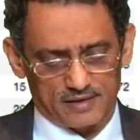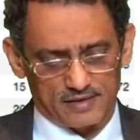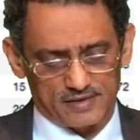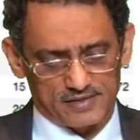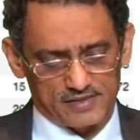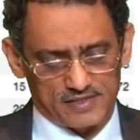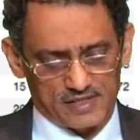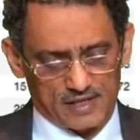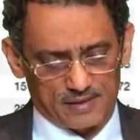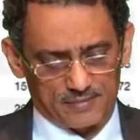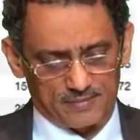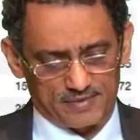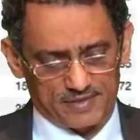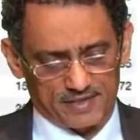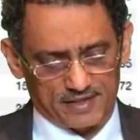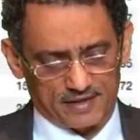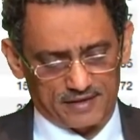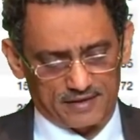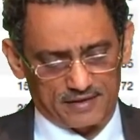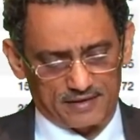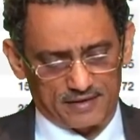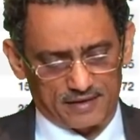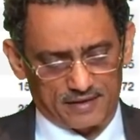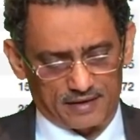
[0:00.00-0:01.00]
Same
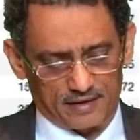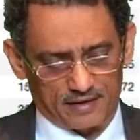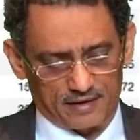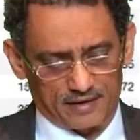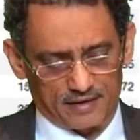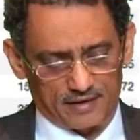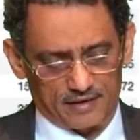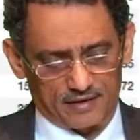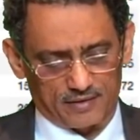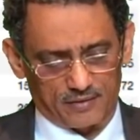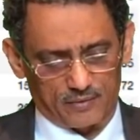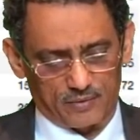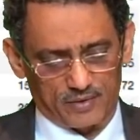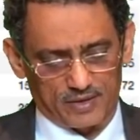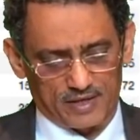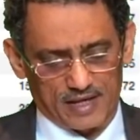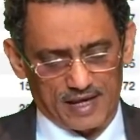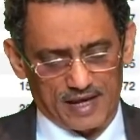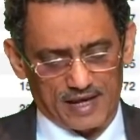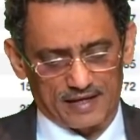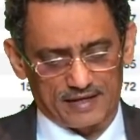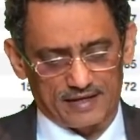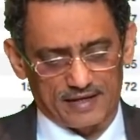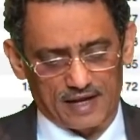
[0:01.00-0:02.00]
thing, we
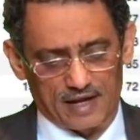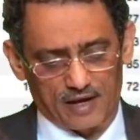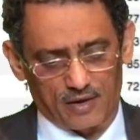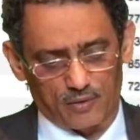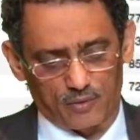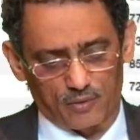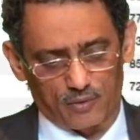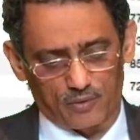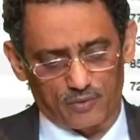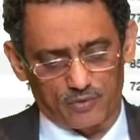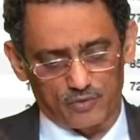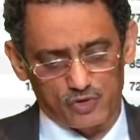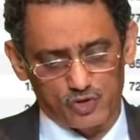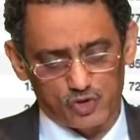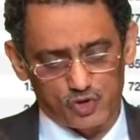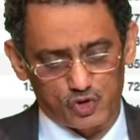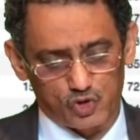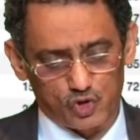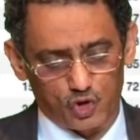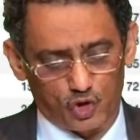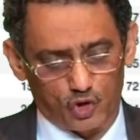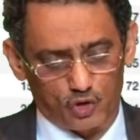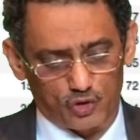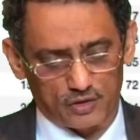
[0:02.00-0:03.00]
can now
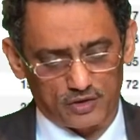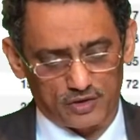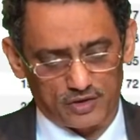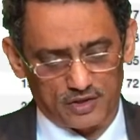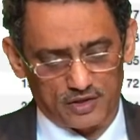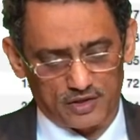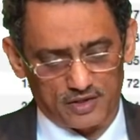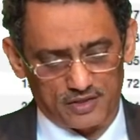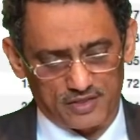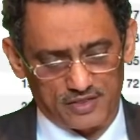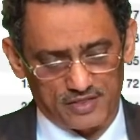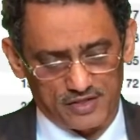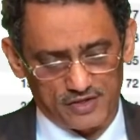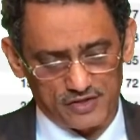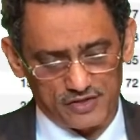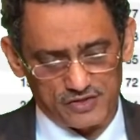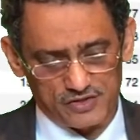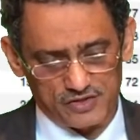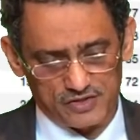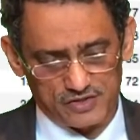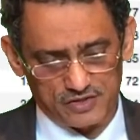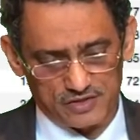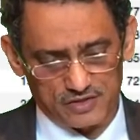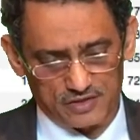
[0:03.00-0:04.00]
store
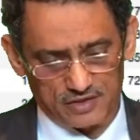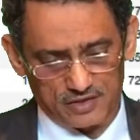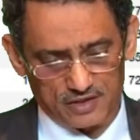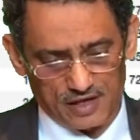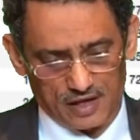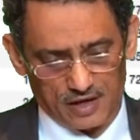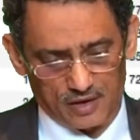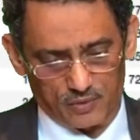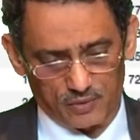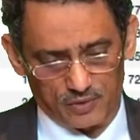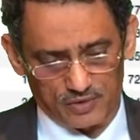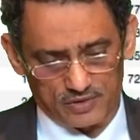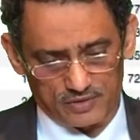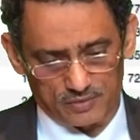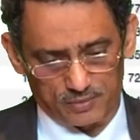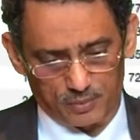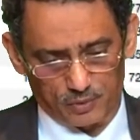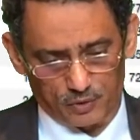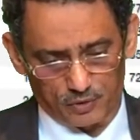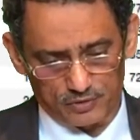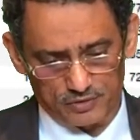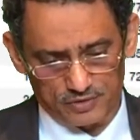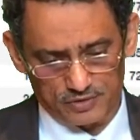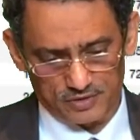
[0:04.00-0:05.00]
this
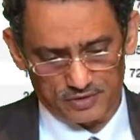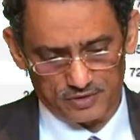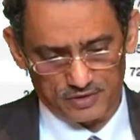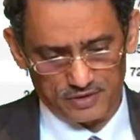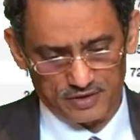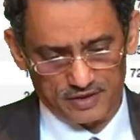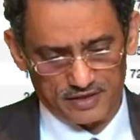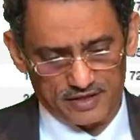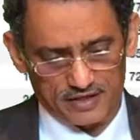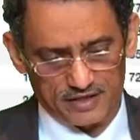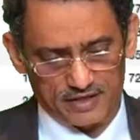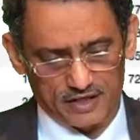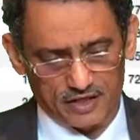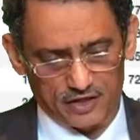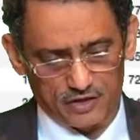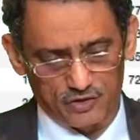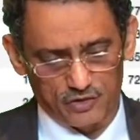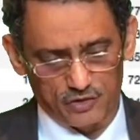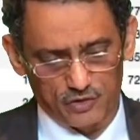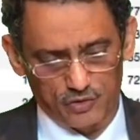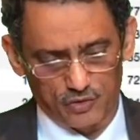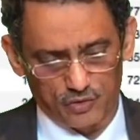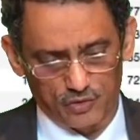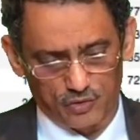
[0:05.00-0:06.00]
output in a
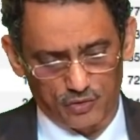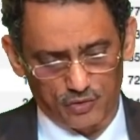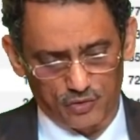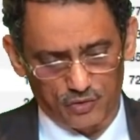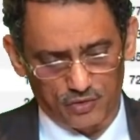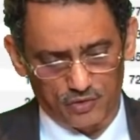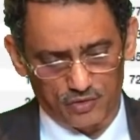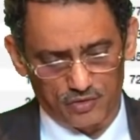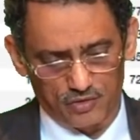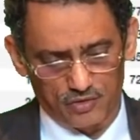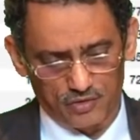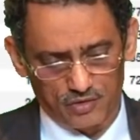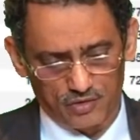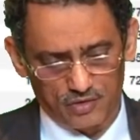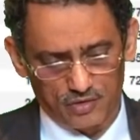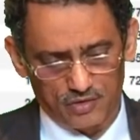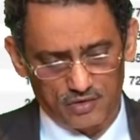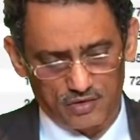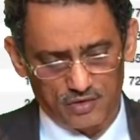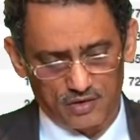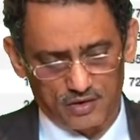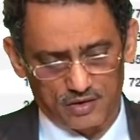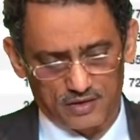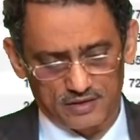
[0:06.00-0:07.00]
new
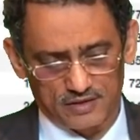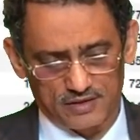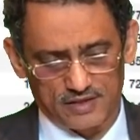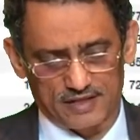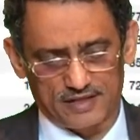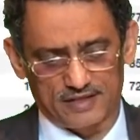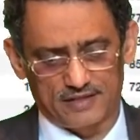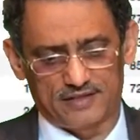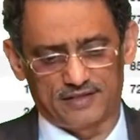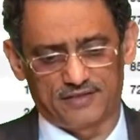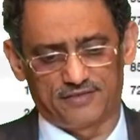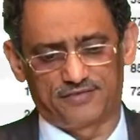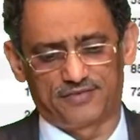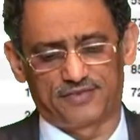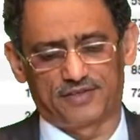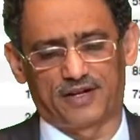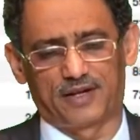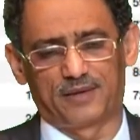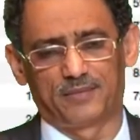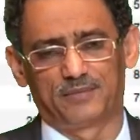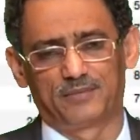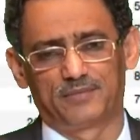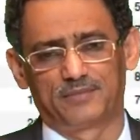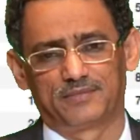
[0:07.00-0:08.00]
data
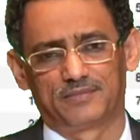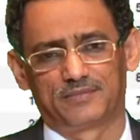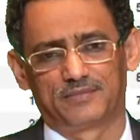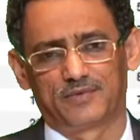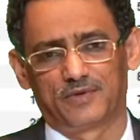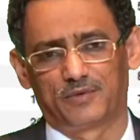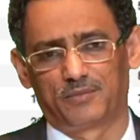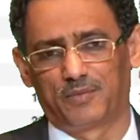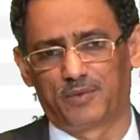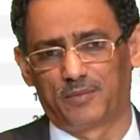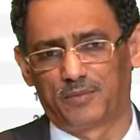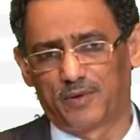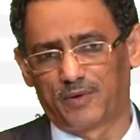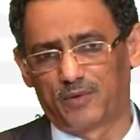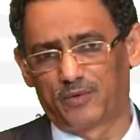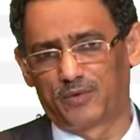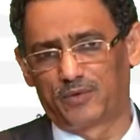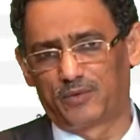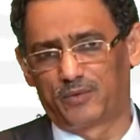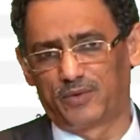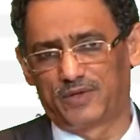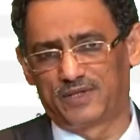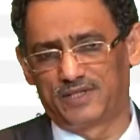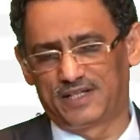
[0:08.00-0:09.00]
frame. Remember
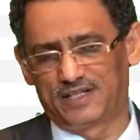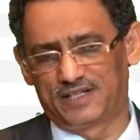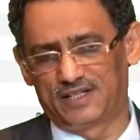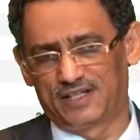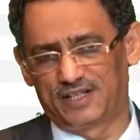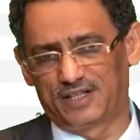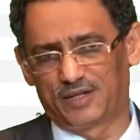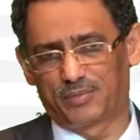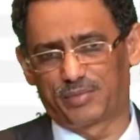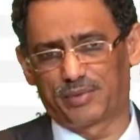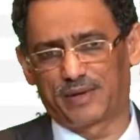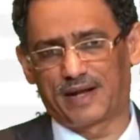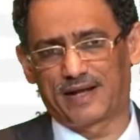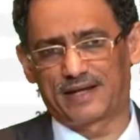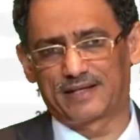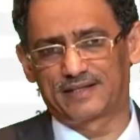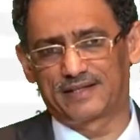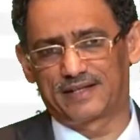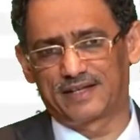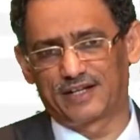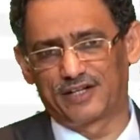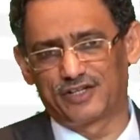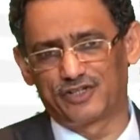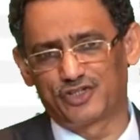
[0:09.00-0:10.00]
when we did in the
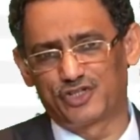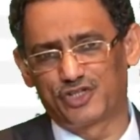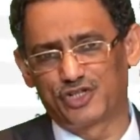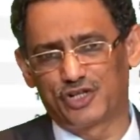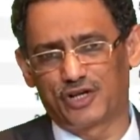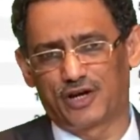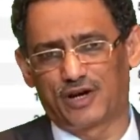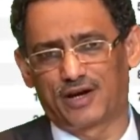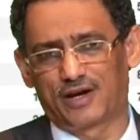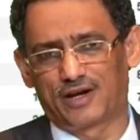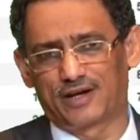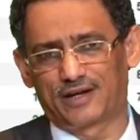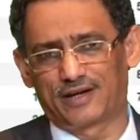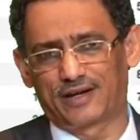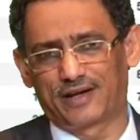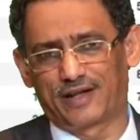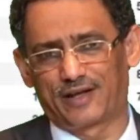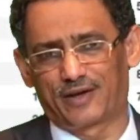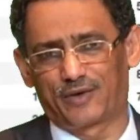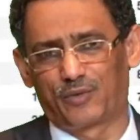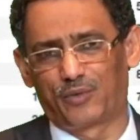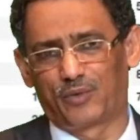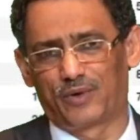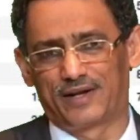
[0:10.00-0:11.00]
practical
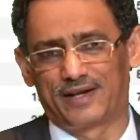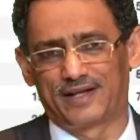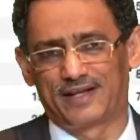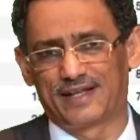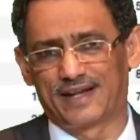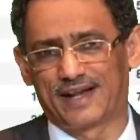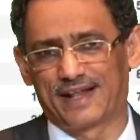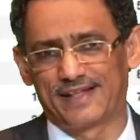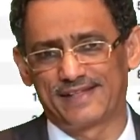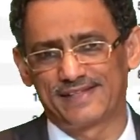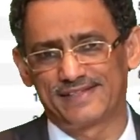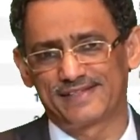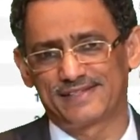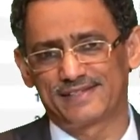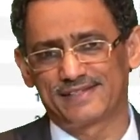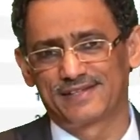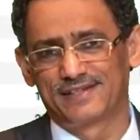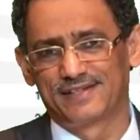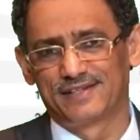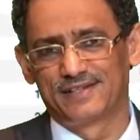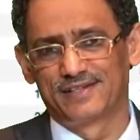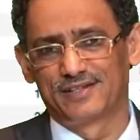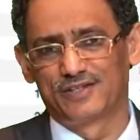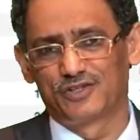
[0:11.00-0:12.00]
GR equal grades?
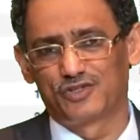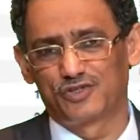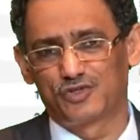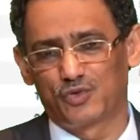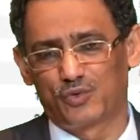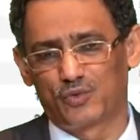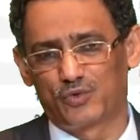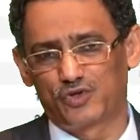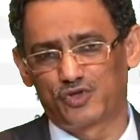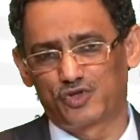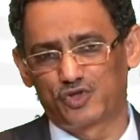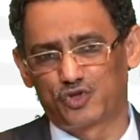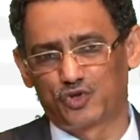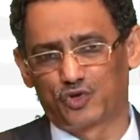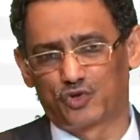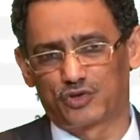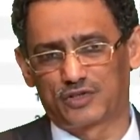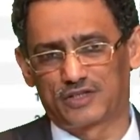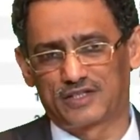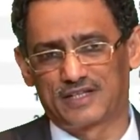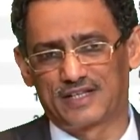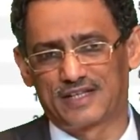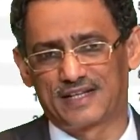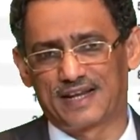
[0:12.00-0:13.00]
So we
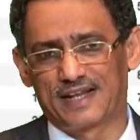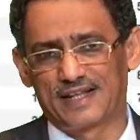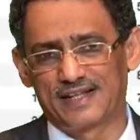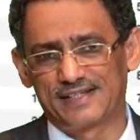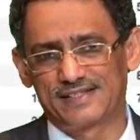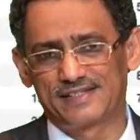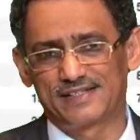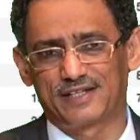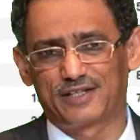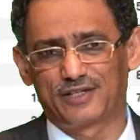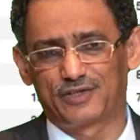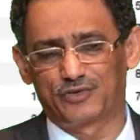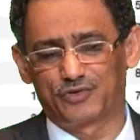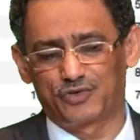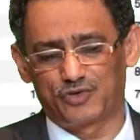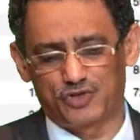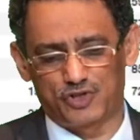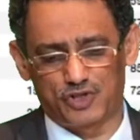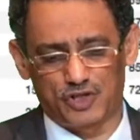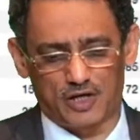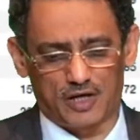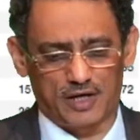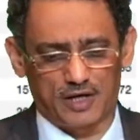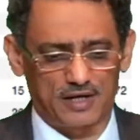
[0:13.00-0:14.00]
stored grades into
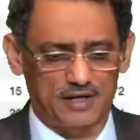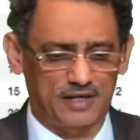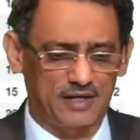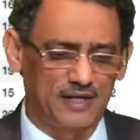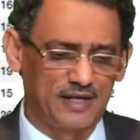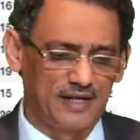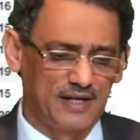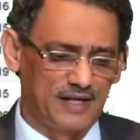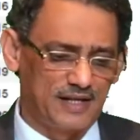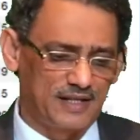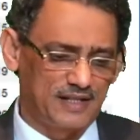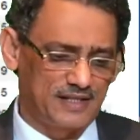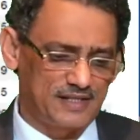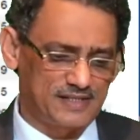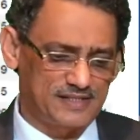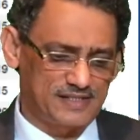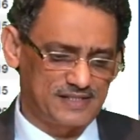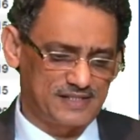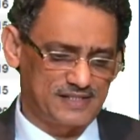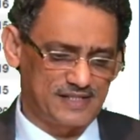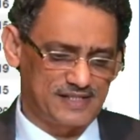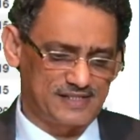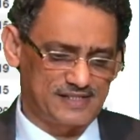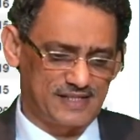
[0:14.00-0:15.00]
GR. This
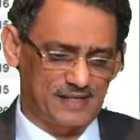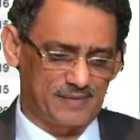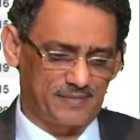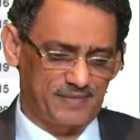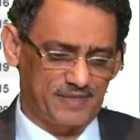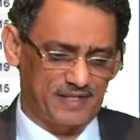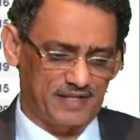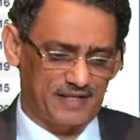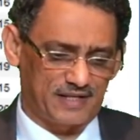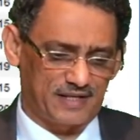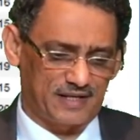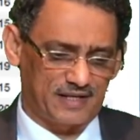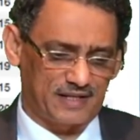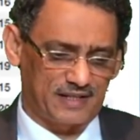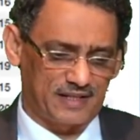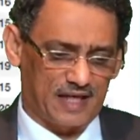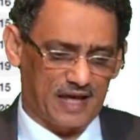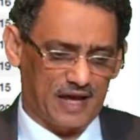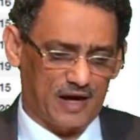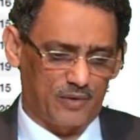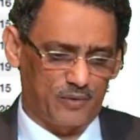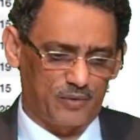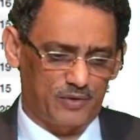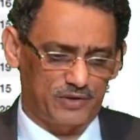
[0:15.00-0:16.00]
is the same thing. The
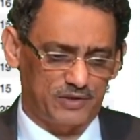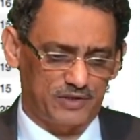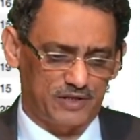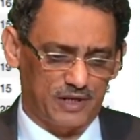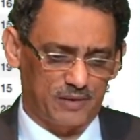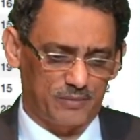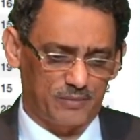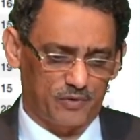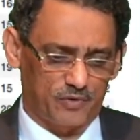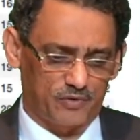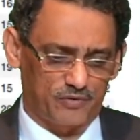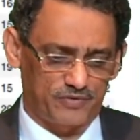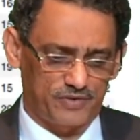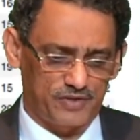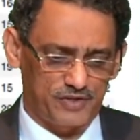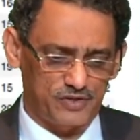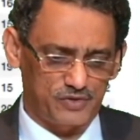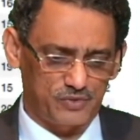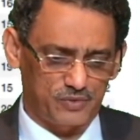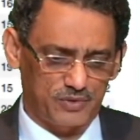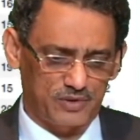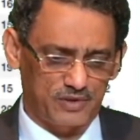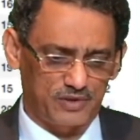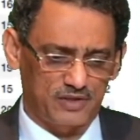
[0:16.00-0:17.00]
outcome of
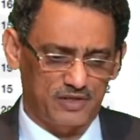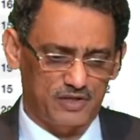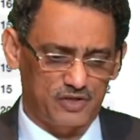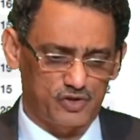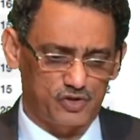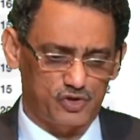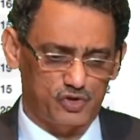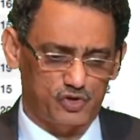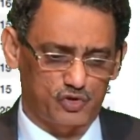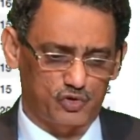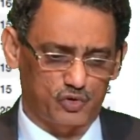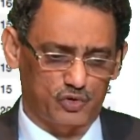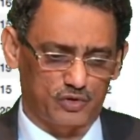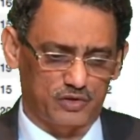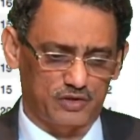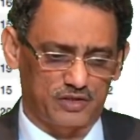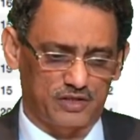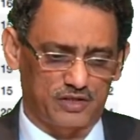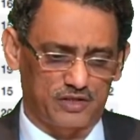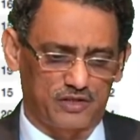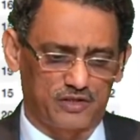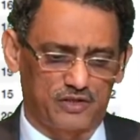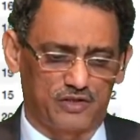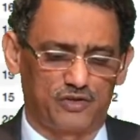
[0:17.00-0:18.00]
this one is stored
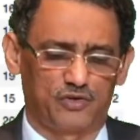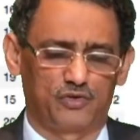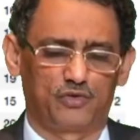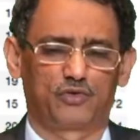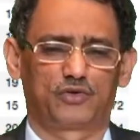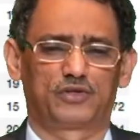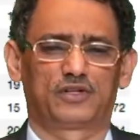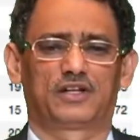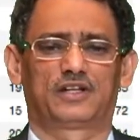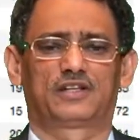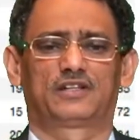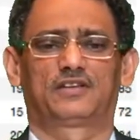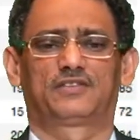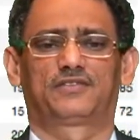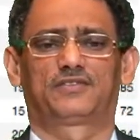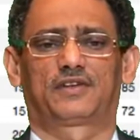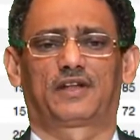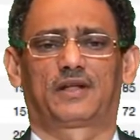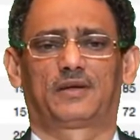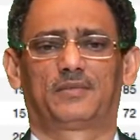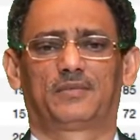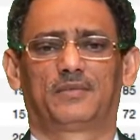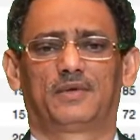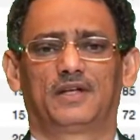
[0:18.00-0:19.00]
in a new data
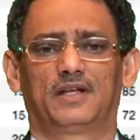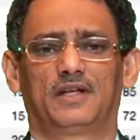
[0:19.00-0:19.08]
frame.